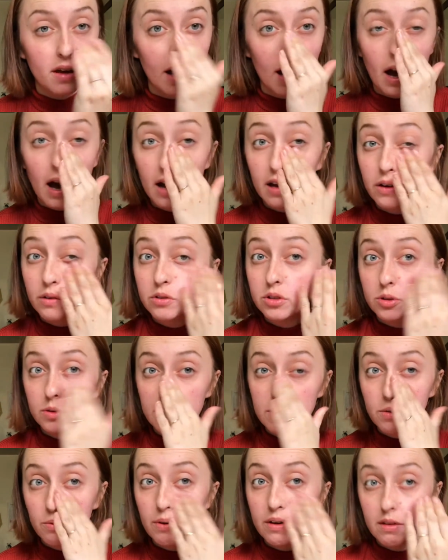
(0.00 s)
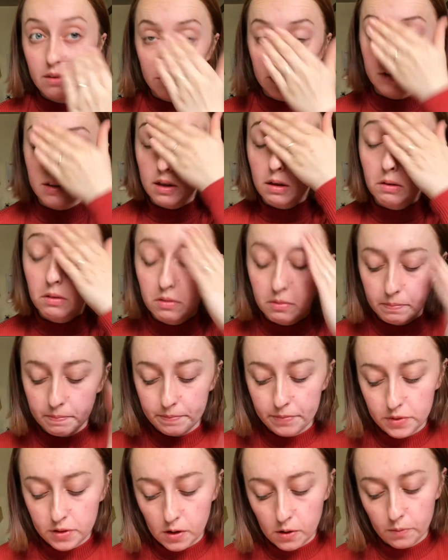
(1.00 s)
don't do either one of those things.
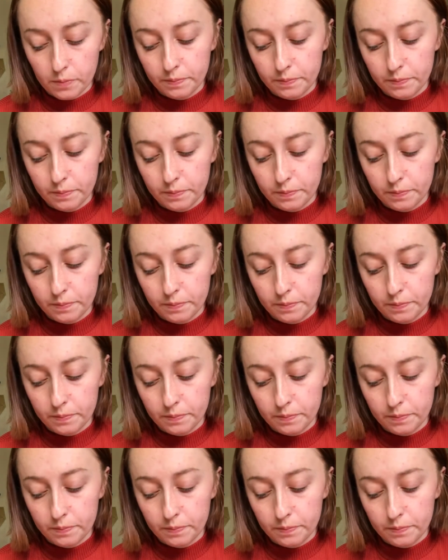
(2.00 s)
So